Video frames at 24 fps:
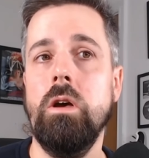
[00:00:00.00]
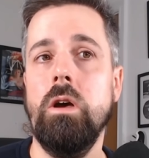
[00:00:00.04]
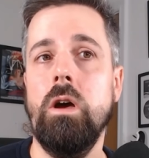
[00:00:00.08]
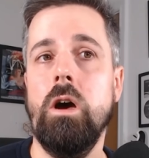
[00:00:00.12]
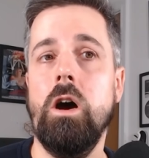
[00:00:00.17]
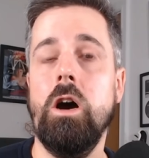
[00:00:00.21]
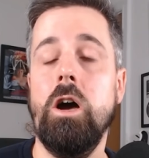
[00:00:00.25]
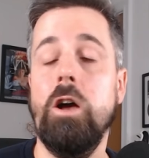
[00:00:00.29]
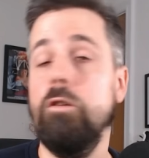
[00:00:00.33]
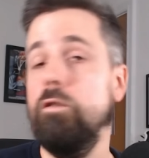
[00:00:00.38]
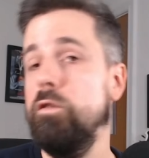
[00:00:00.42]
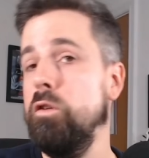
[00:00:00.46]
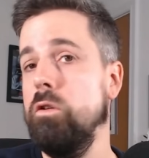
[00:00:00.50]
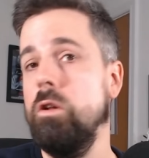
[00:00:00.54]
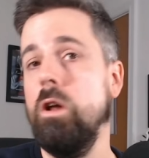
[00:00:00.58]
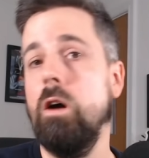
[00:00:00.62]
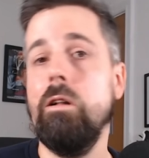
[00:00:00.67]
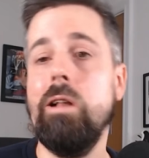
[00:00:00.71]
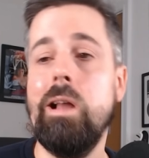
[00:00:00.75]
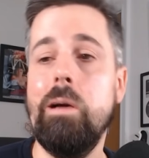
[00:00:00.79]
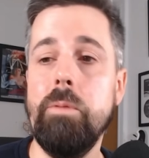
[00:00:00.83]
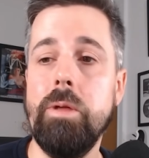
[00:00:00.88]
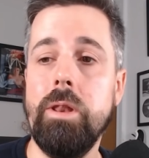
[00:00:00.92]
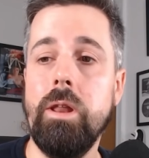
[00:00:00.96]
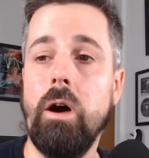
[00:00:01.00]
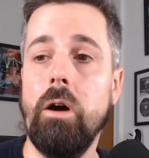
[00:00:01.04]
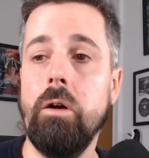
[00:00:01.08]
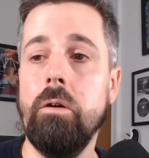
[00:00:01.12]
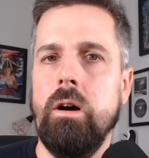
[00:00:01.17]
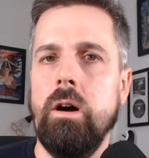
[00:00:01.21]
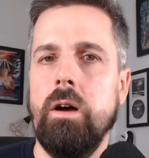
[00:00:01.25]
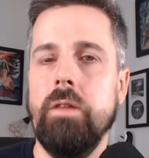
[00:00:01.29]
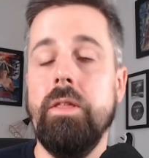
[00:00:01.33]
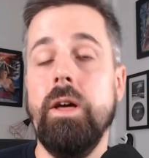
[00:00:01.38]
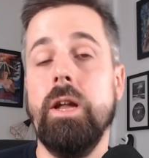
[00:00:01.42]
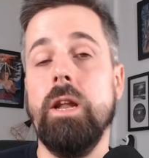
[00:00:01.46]
If you know, let me know.
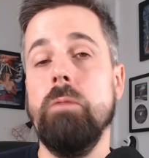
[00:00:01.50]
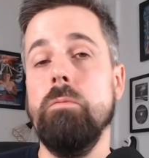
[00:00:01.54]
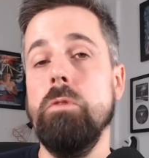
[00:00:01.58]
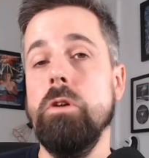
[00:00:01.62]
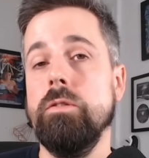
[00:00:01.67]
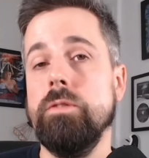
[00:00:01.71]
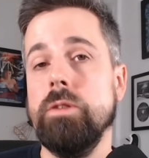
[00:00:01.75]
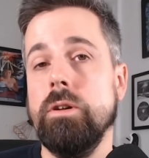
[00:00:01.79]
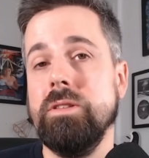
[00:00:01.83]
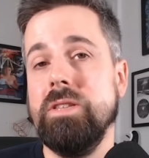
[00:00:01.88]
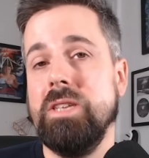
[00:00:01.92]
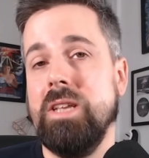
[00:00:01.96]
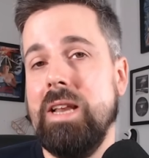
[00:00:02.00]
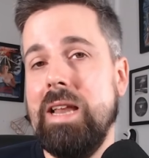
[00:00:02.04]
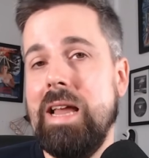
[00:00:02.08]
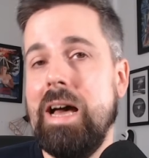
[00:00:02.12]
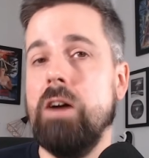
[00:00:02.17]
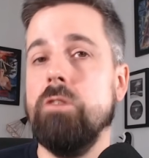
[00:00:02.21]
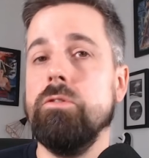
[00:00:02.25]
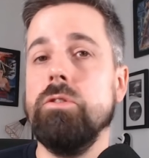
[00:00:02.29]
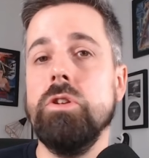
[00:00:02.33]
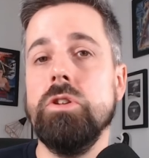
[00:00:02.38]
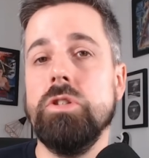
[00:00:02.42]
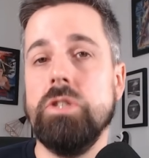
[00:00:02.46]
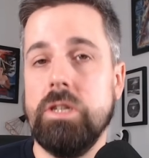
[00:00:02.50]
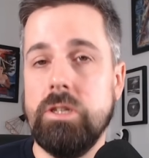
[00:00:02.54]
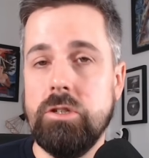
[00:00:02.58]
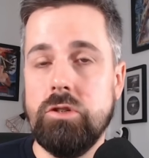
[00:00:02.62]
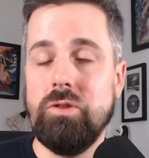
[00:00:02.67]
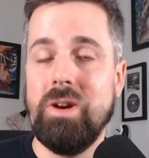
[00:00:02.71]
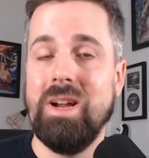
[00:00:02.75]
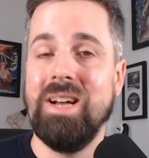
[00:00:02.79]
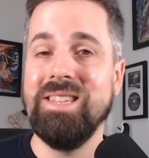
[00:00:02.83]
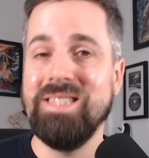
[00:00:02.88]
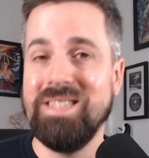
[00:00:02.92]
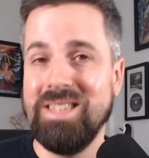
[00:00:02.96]
And then I moved on to loudness and
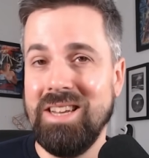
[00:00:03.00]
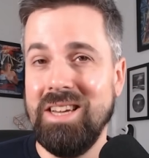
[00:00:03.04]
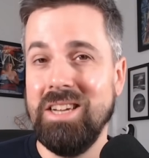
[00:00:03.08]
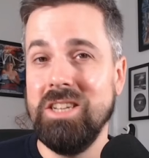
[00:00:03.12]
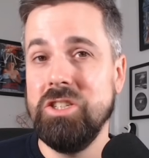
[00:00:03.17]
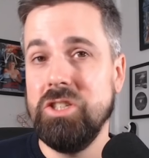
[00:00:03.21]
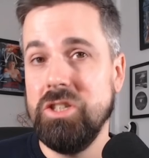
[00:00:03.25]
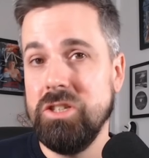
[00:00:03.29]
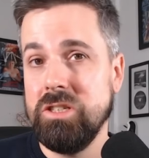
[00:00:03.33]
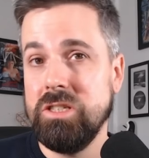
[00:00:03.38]
translation.